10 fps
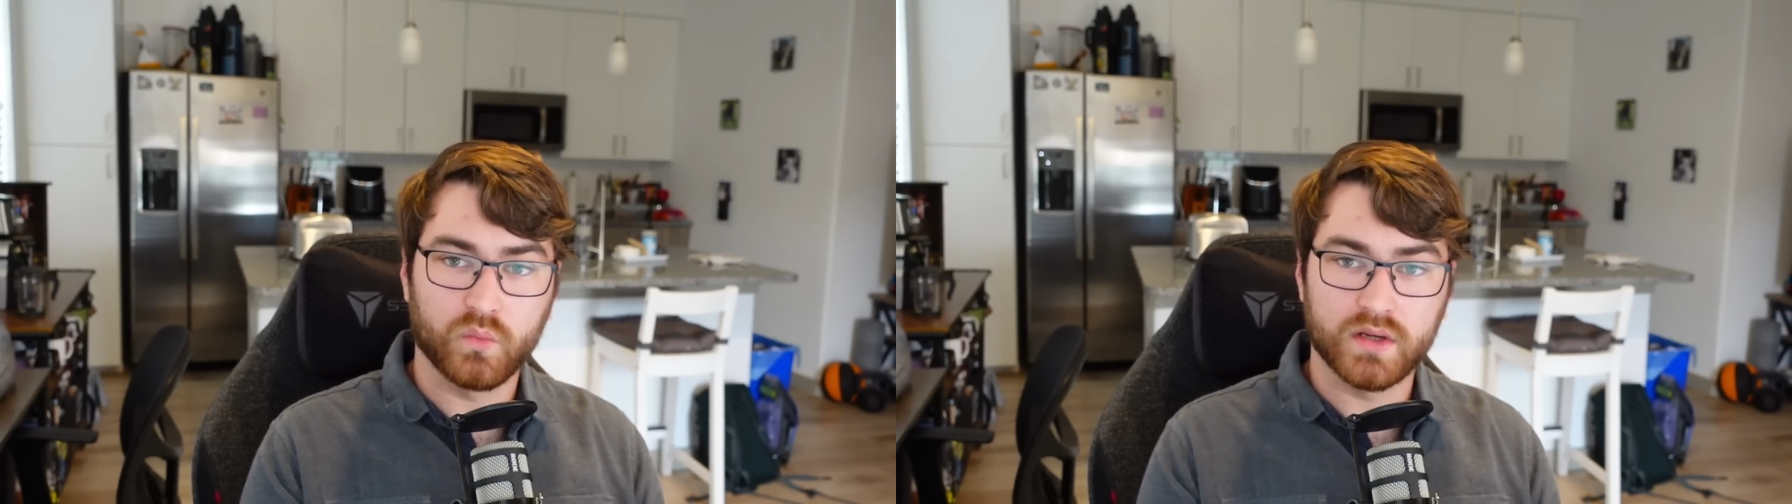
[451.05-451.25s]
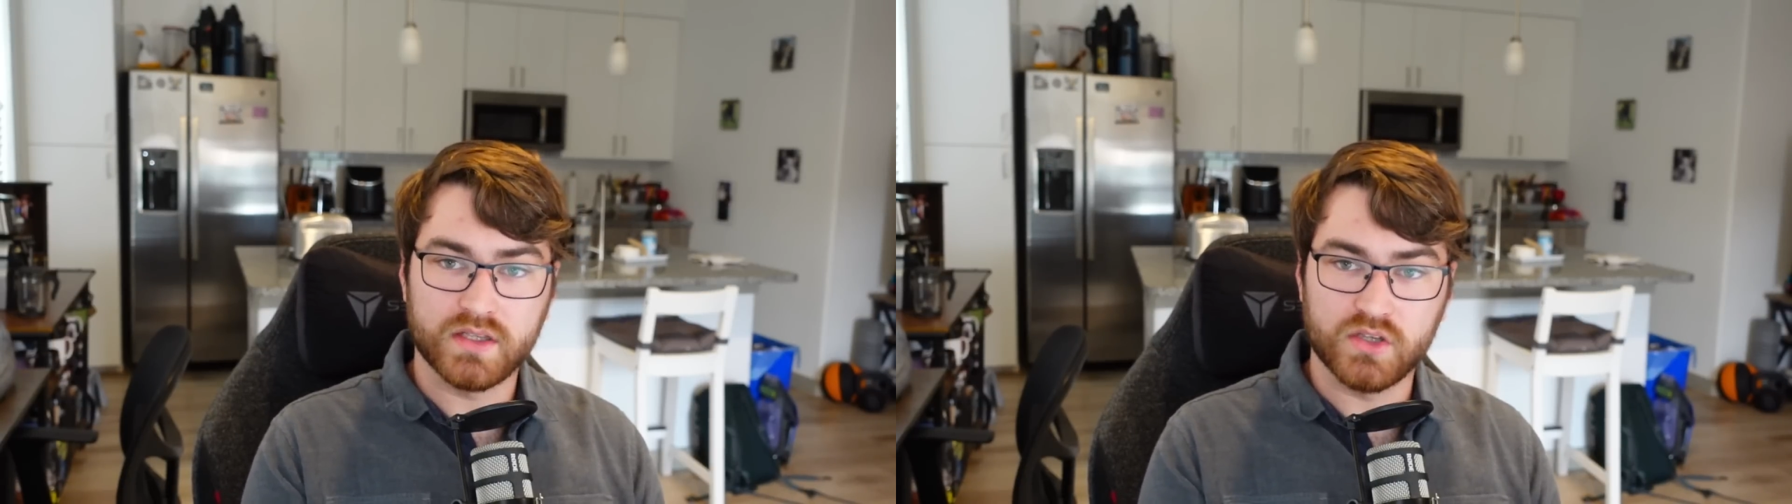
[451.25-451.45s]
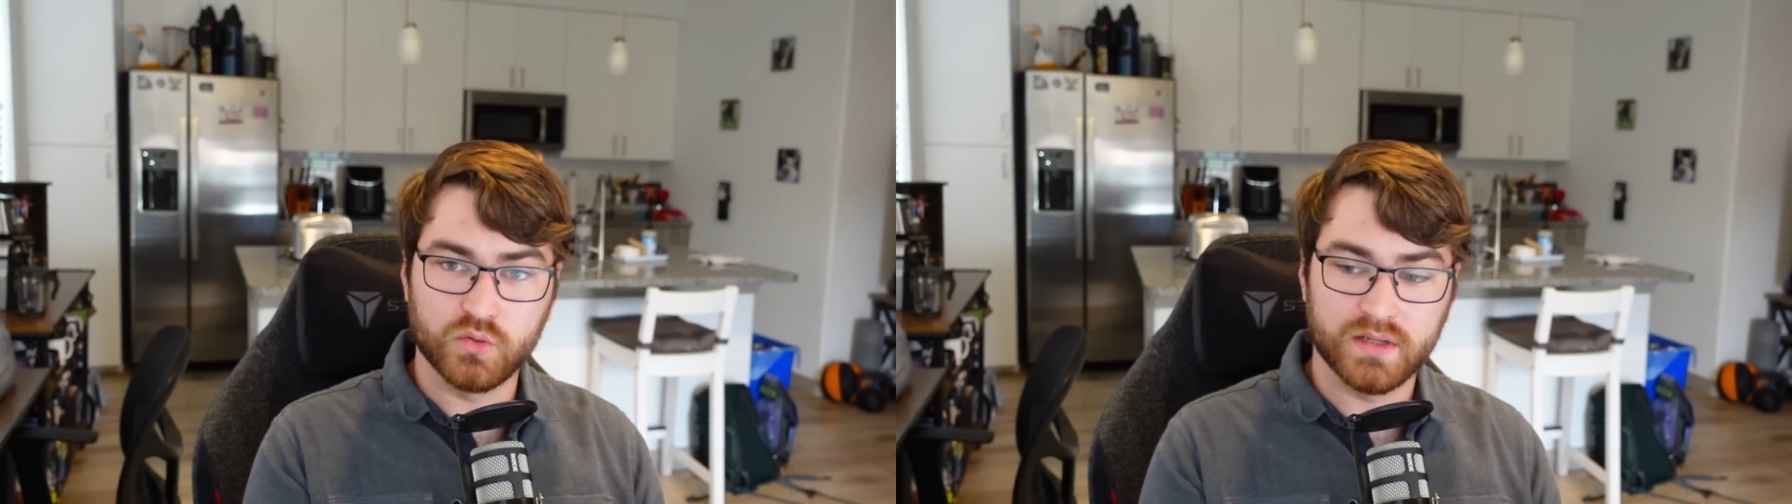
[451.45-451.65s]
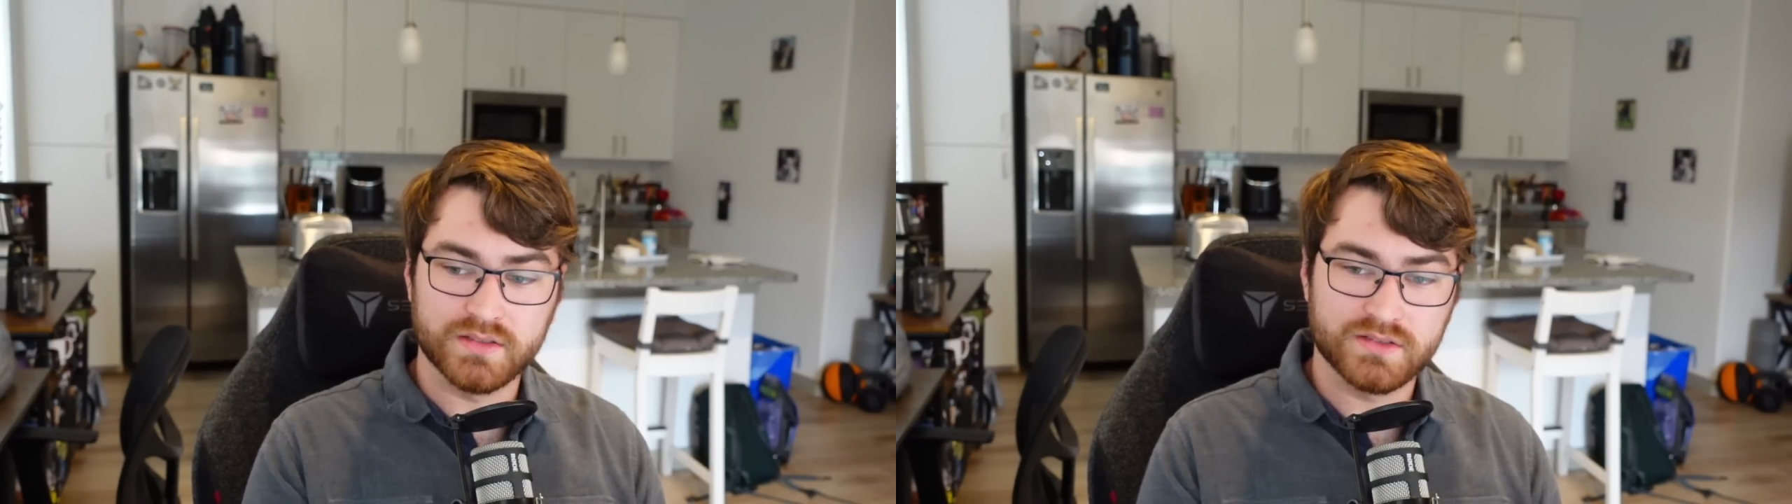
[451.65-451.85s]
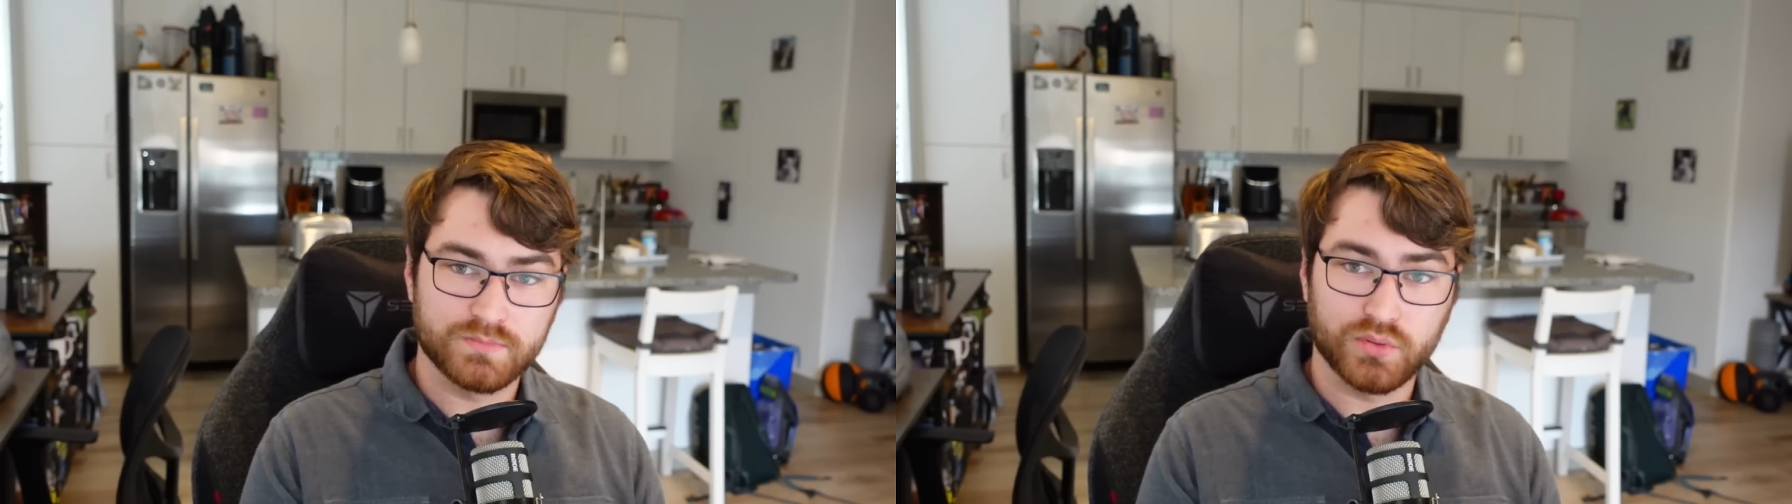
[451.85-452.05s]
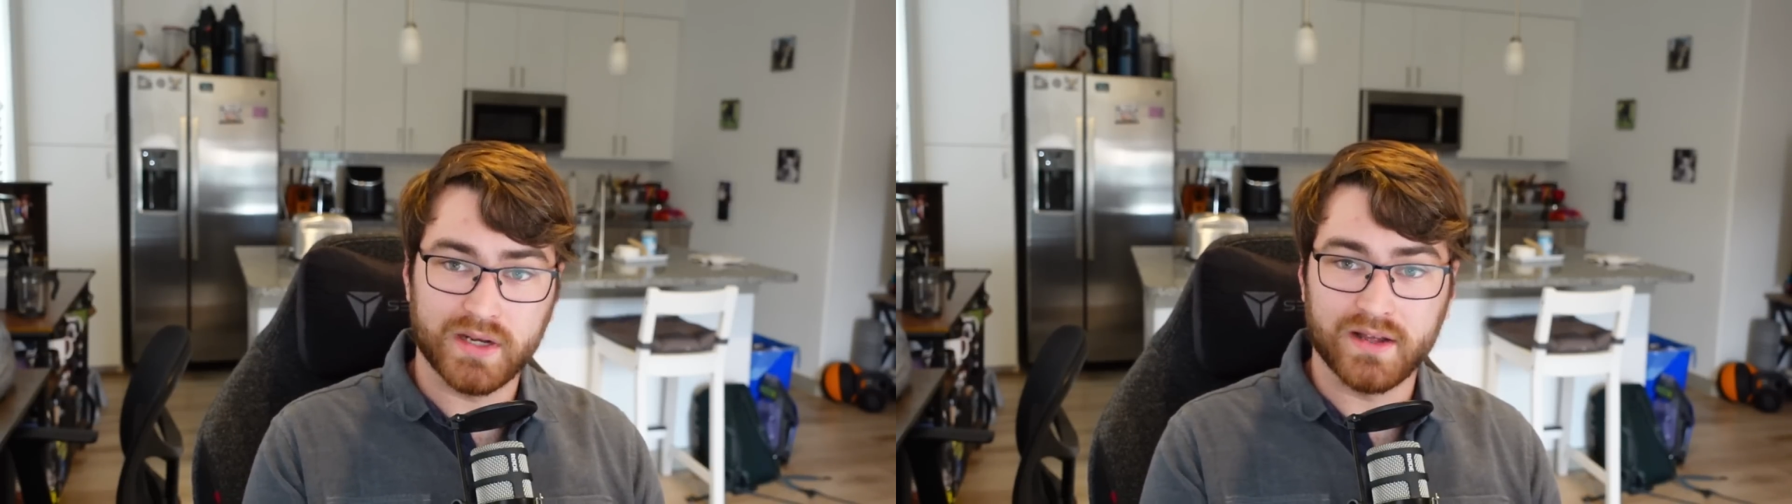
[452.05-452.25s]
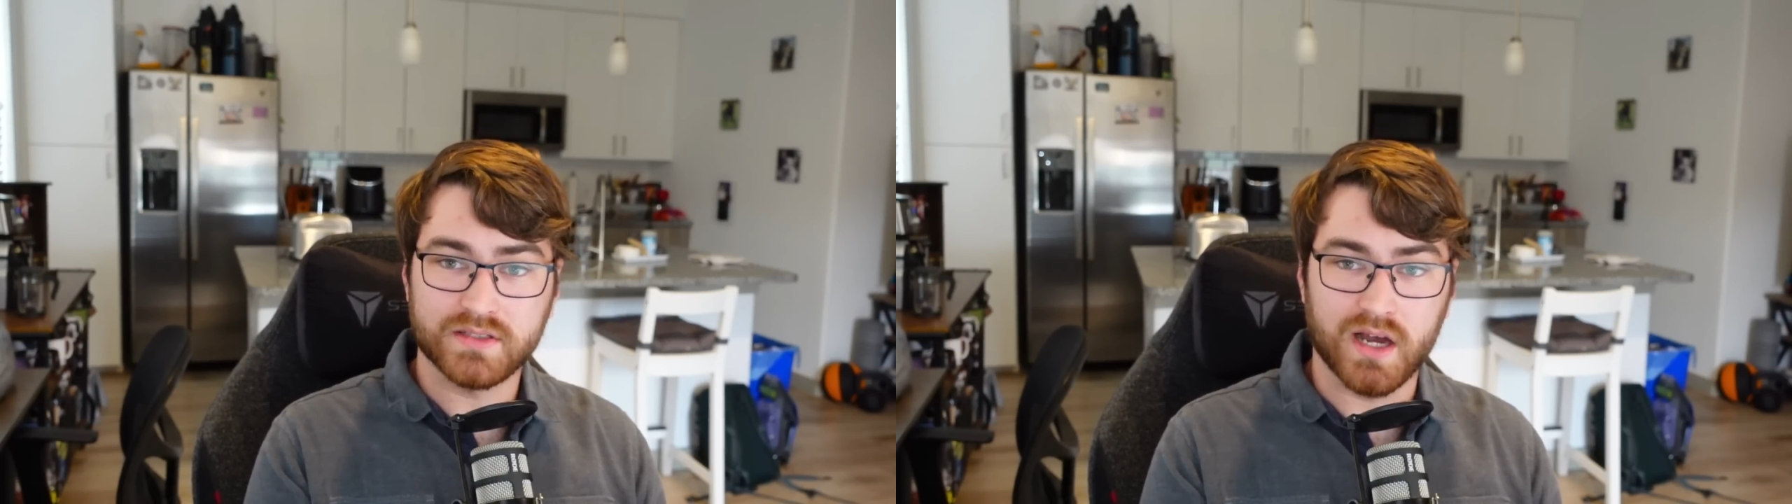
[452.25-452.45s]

when humans put out